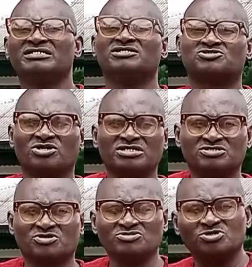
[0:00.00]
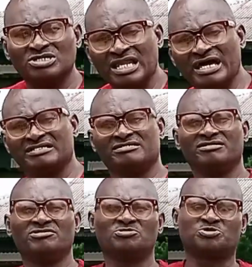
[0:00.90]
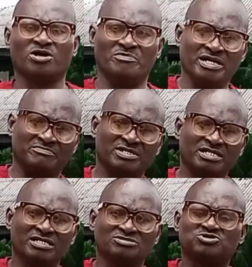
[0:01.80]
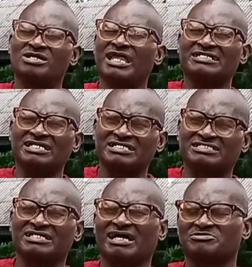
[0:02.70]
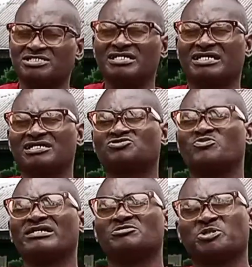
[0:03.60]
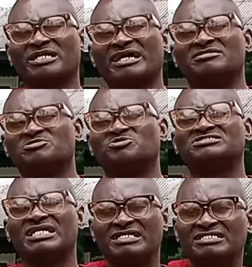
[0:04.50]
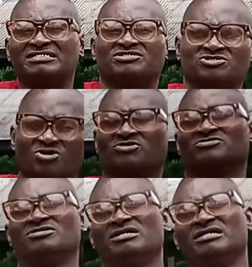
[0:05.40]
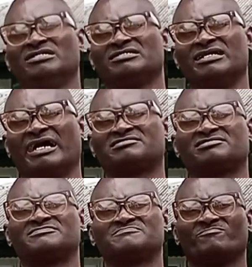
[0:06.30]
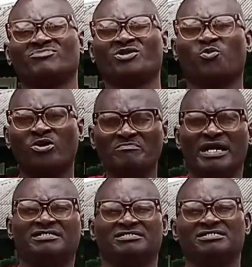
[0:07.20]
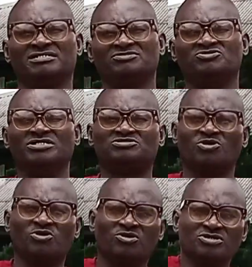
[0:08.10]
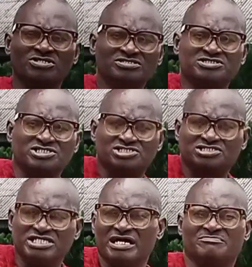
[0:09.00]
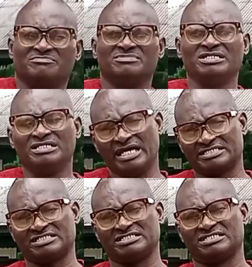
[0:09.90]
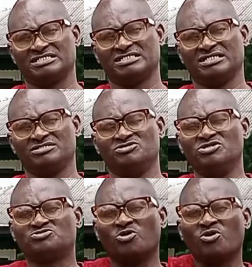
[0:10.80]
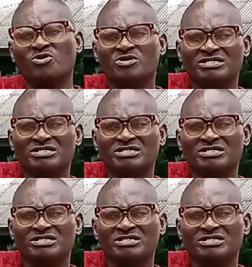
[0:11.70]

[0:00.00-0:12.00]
The son is going to learn from him. To a large extent, I've seen a case where the father is even telling the son that women, you need to teach them a lesson. You need to